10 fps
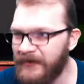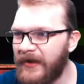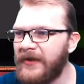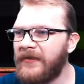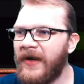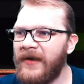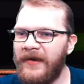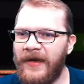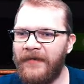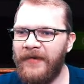try to
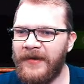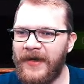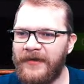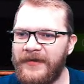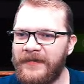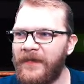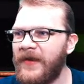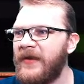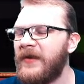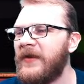level it out.
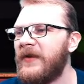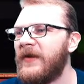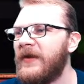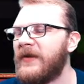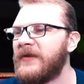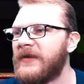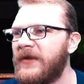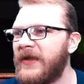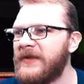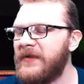
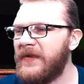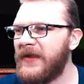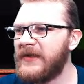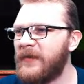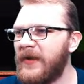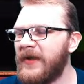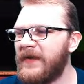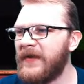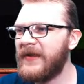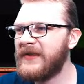So let's do this one. I
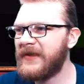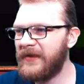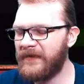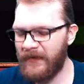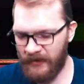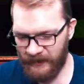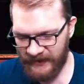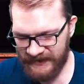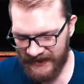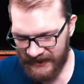think this is going to farm me
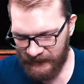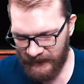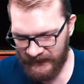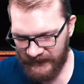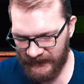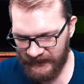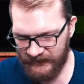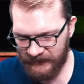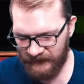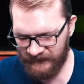a tech one. I
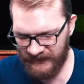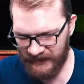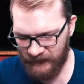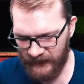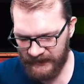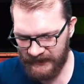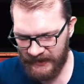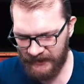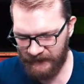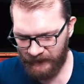got two tech ones
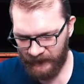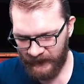now.